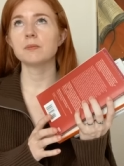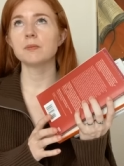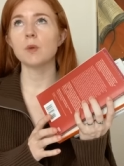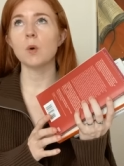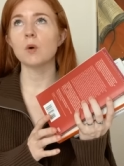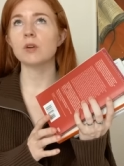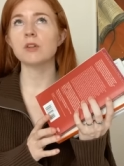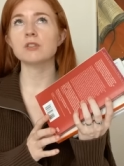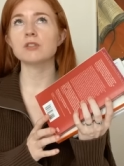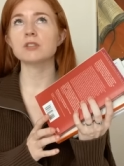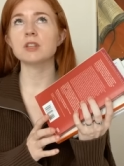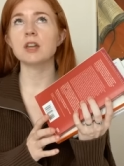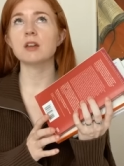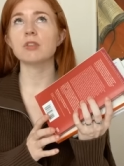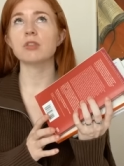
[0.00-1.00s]
or they're just
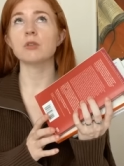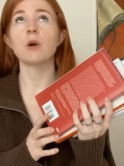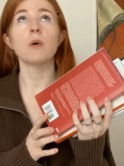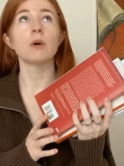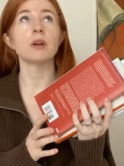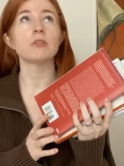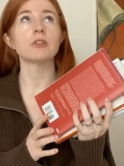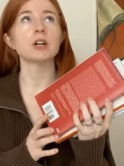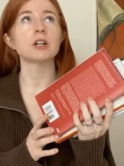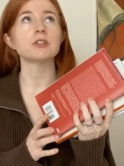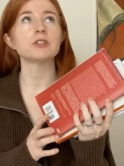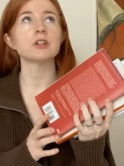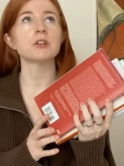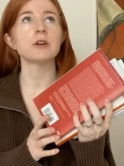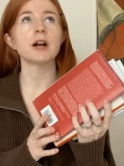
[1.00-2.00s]
like throwing
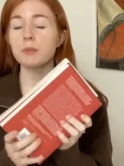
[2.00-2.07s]
furniture around.